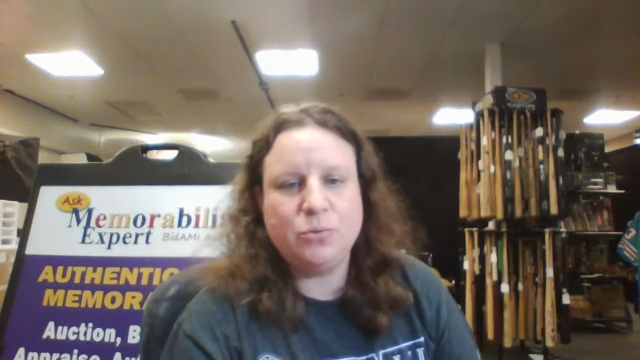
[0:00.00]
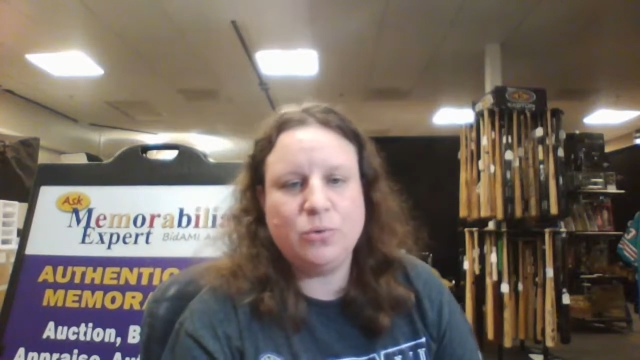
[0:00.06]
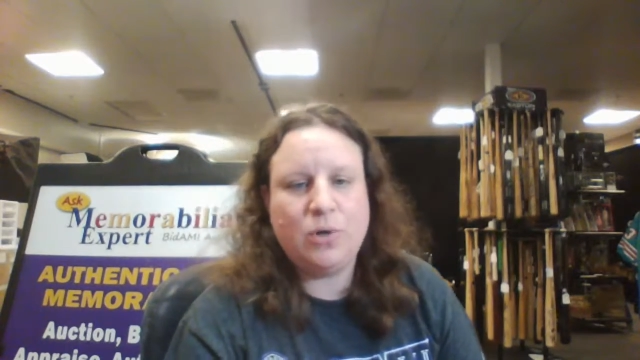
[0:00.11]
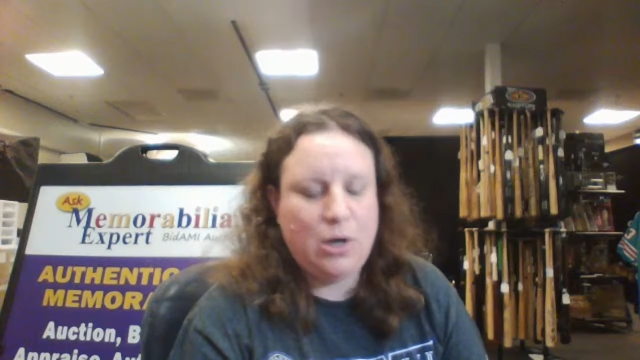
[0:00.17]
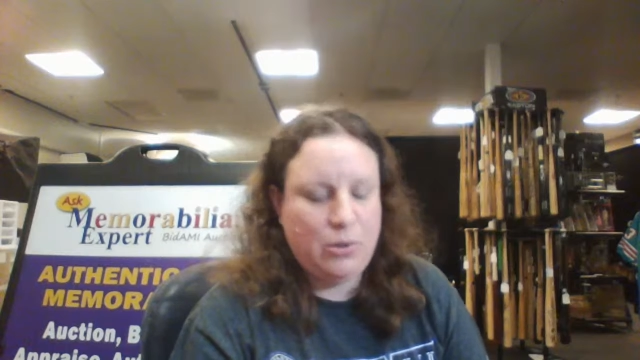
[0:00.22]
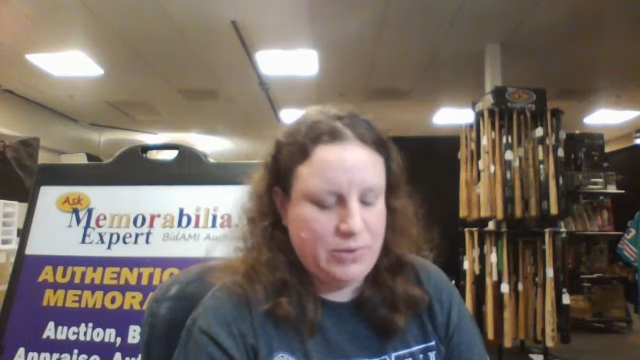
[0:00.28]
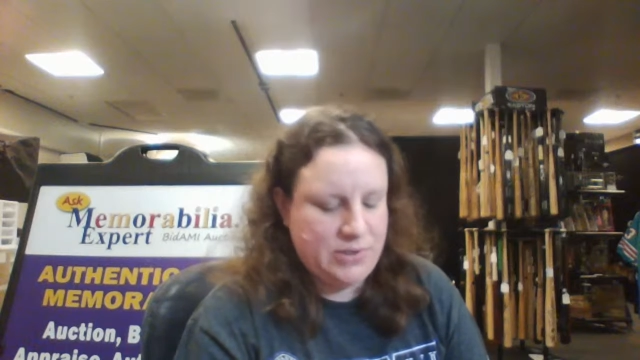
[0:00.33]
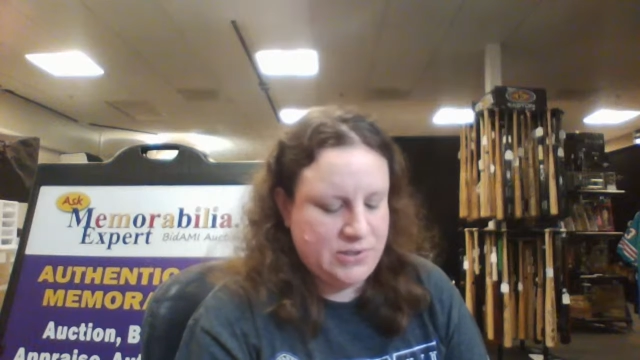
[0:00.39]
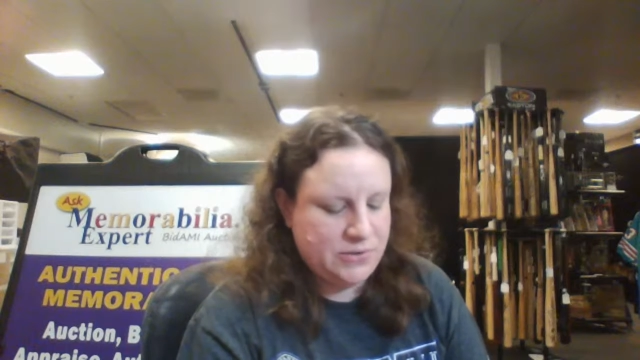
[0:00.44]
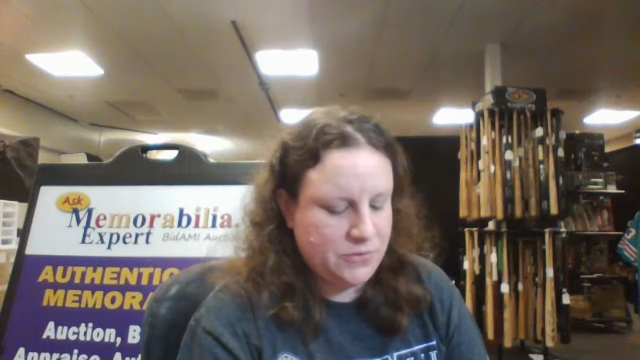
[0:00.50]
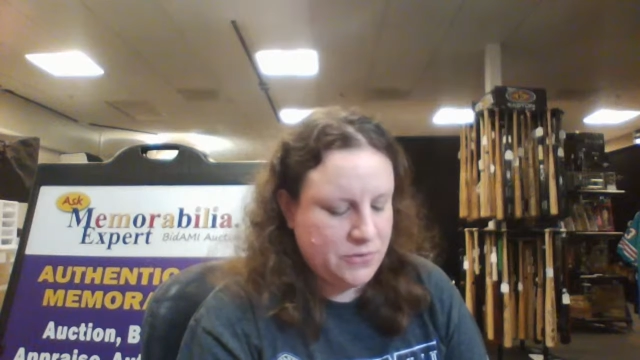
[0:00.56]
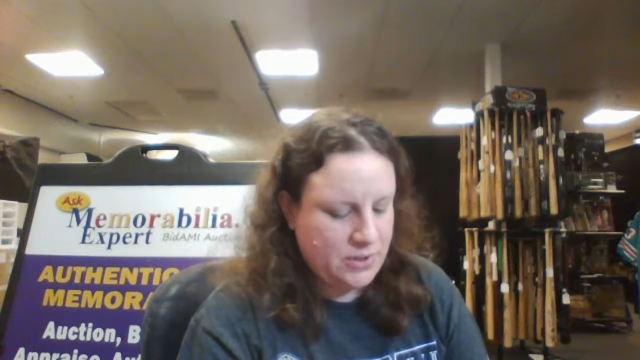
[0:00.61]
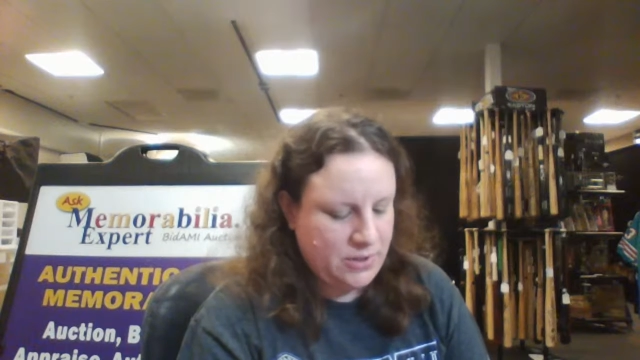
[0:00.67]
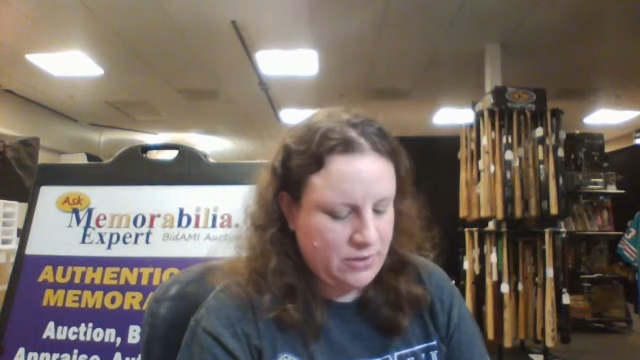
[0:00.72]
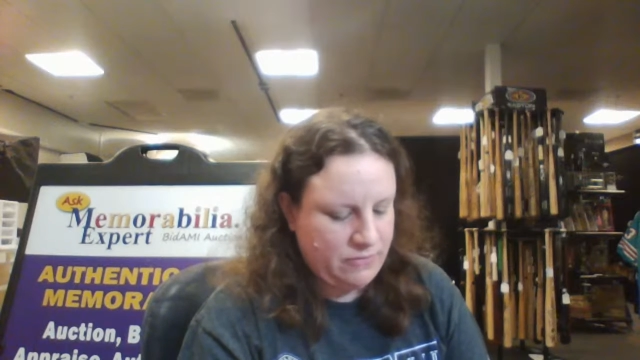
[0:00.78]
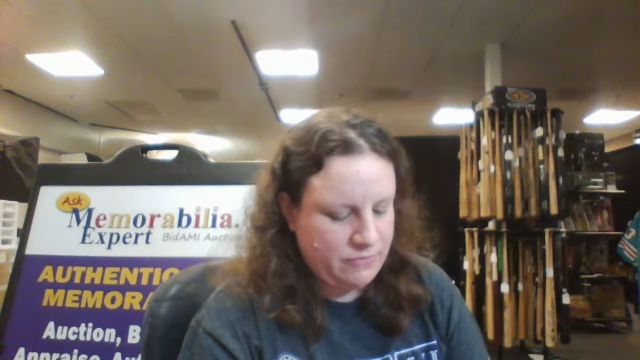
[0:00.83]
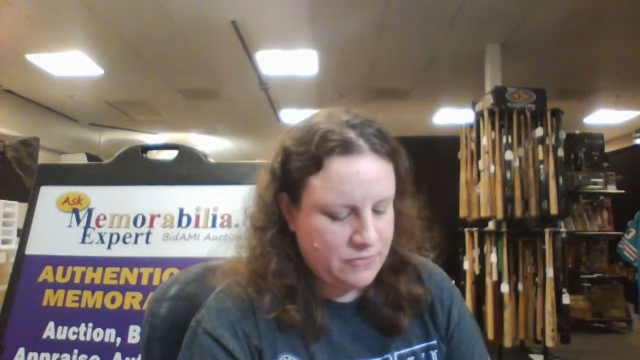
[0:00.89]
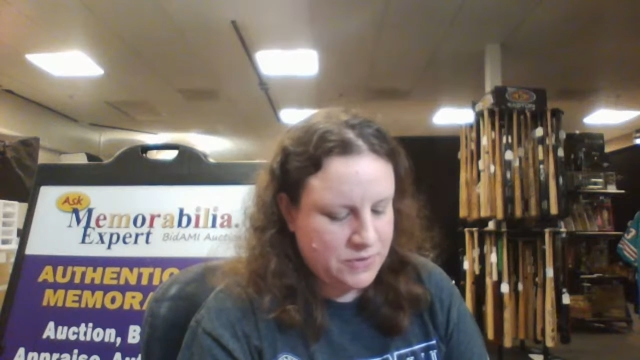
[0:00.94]
We're always
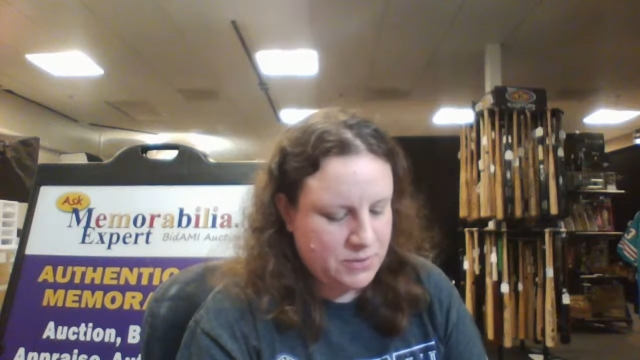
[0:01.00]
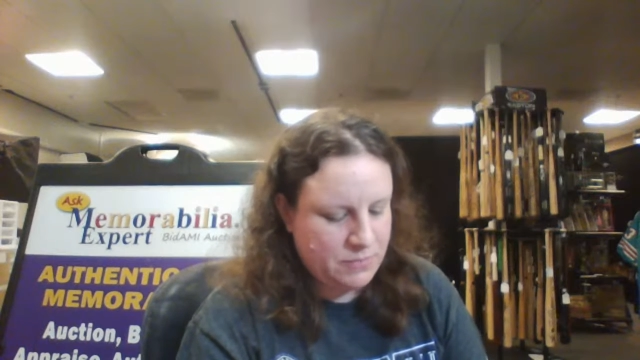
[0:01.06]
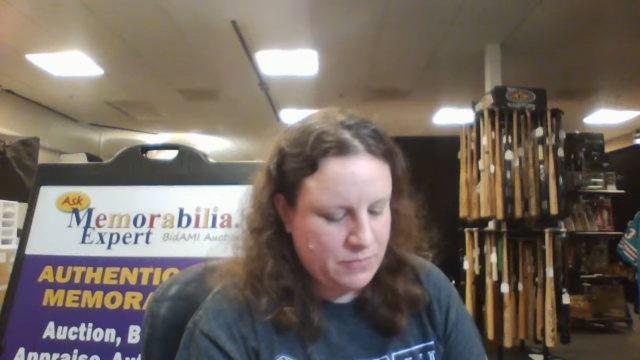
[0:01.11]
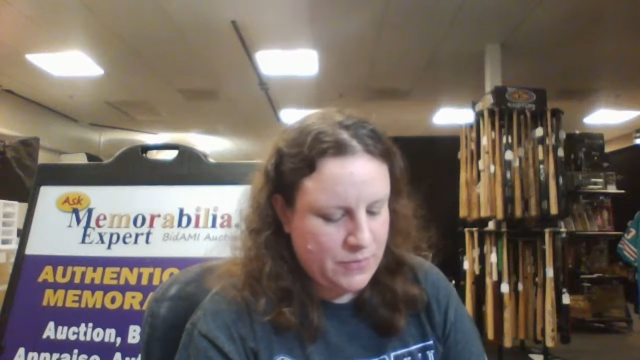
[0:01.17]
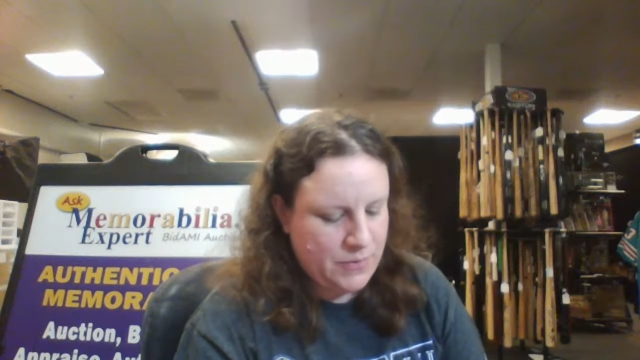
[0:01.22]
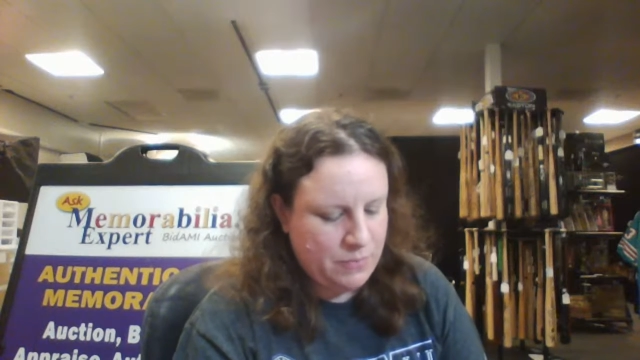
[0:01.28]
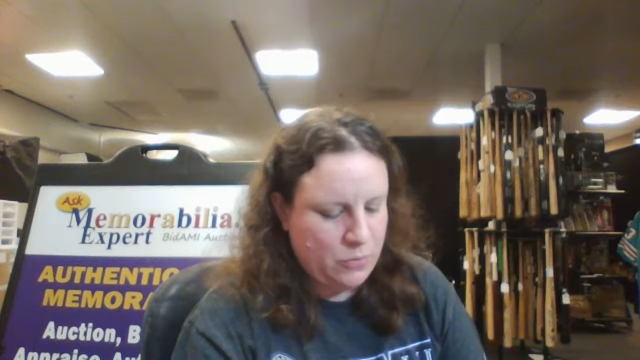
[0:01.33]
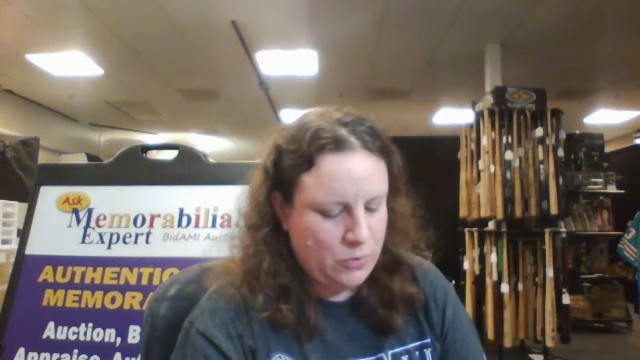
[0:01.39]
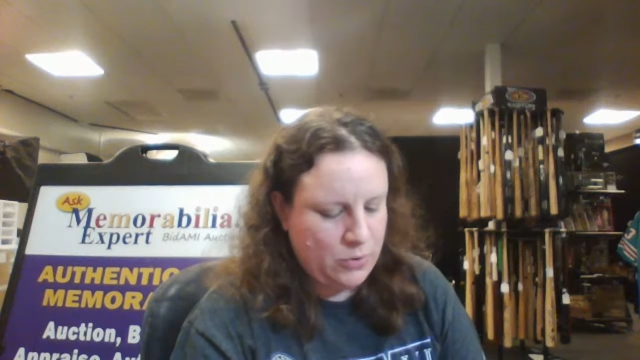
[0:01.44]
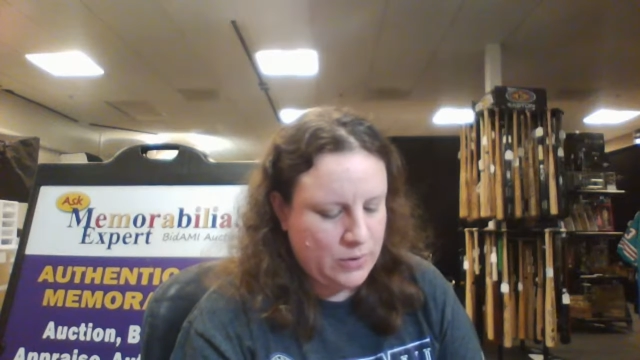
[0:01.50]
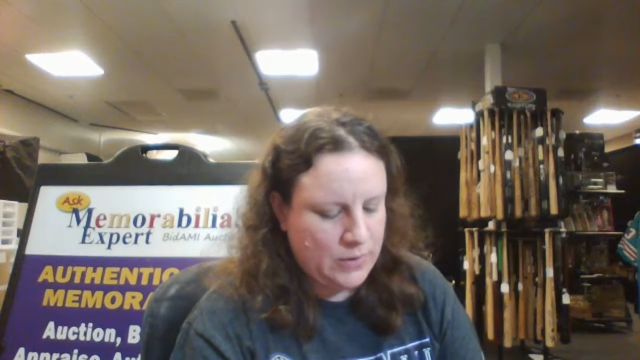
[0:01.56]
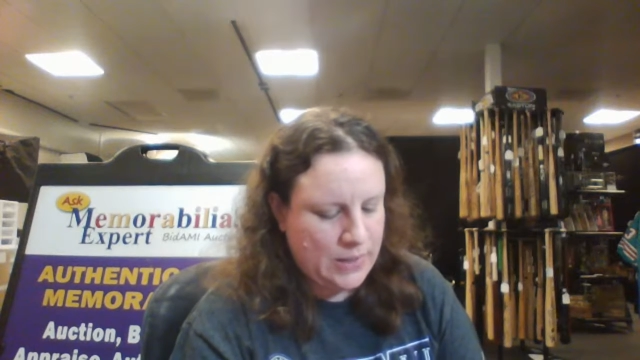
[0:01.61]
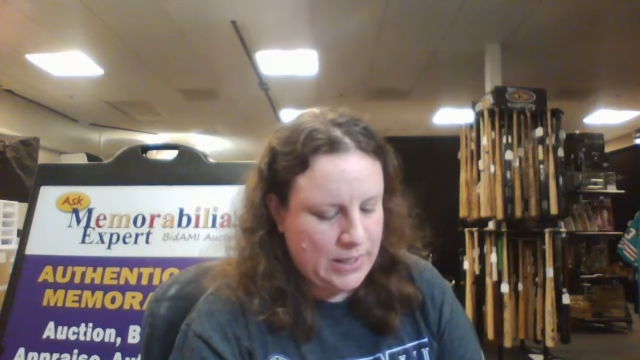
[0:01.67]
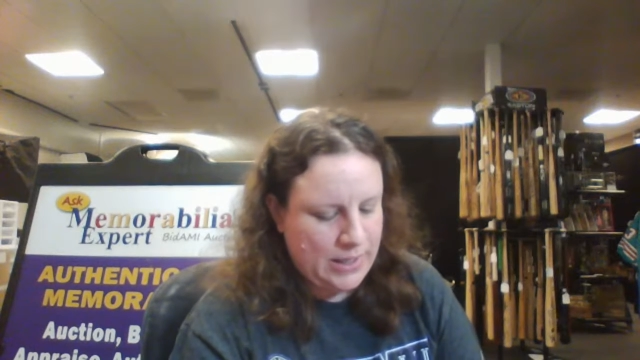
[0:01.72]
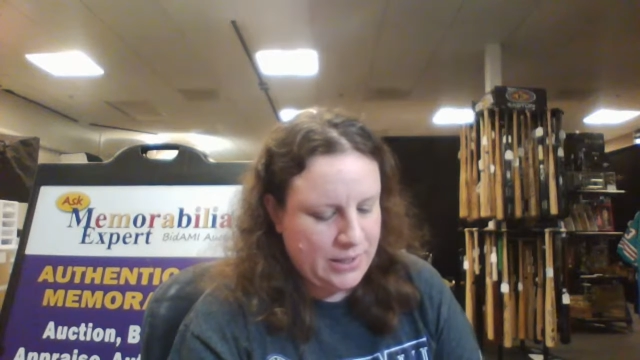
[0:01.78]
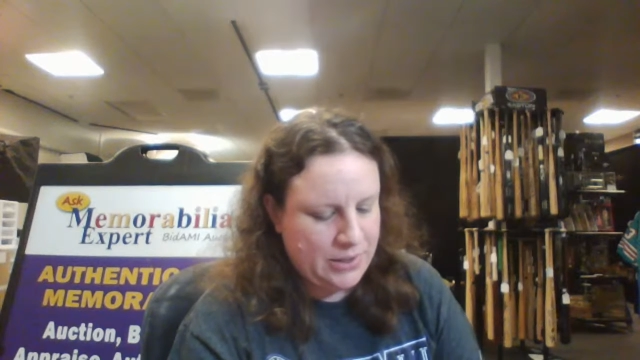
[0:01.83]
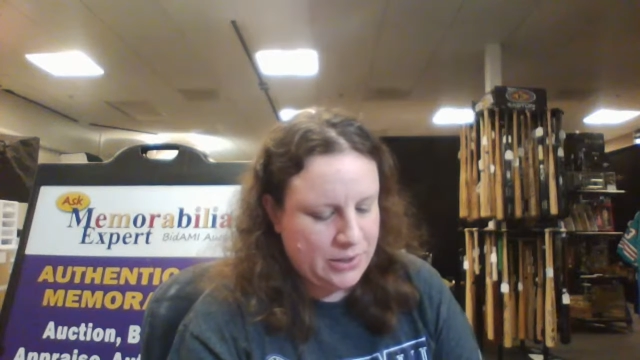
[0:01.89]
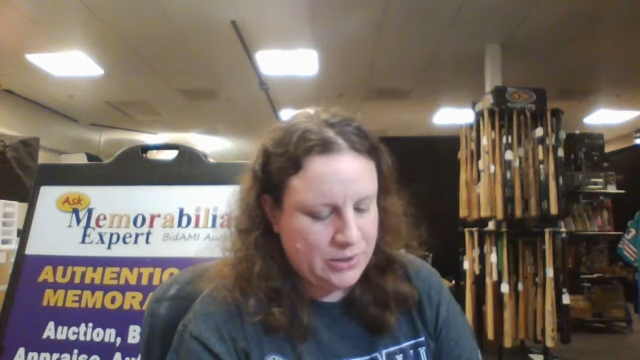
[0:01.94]
looking for some of the more
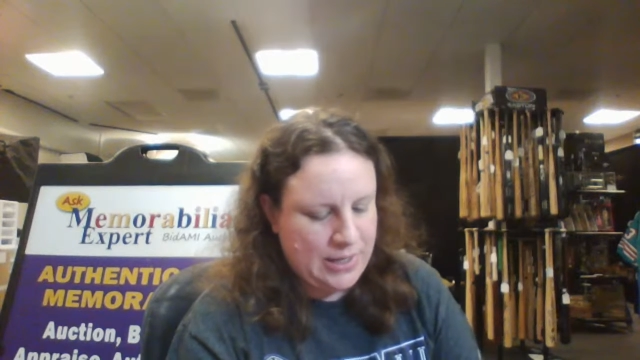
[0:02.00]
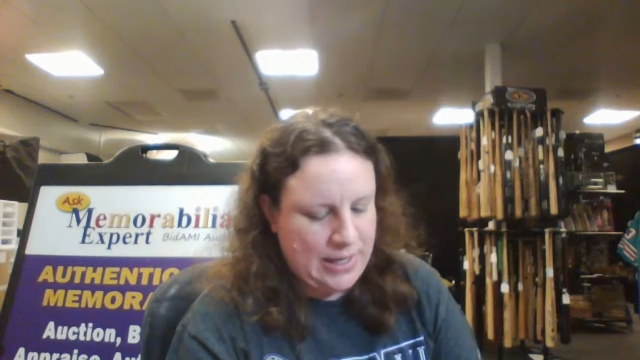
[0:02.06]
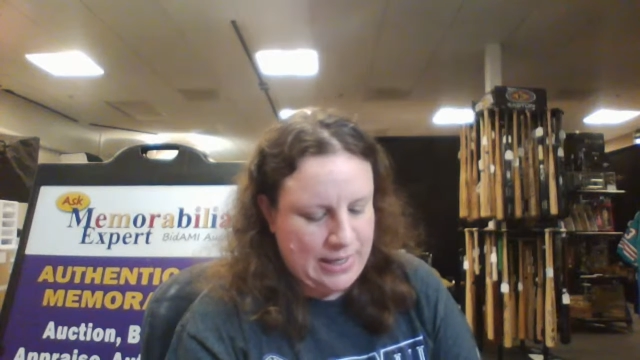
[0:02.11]
higher